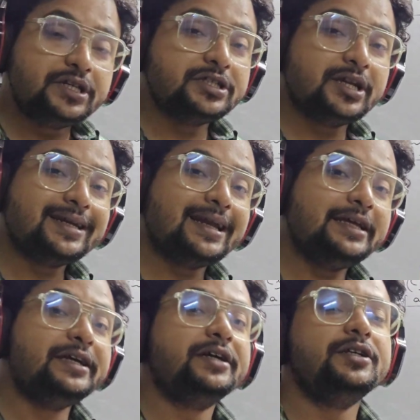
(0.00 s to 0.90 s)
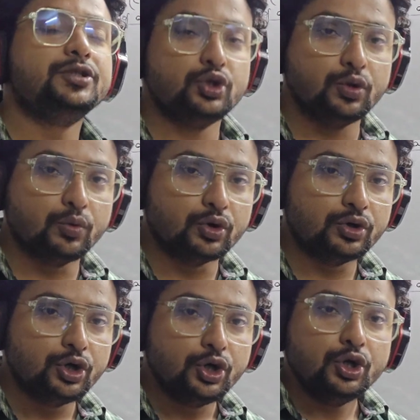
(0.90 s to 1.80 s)
Friction can increase no
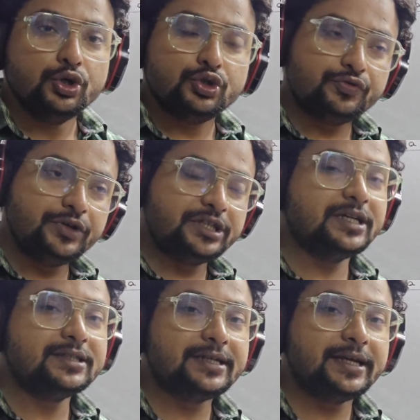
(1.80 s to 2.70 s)
more. So friction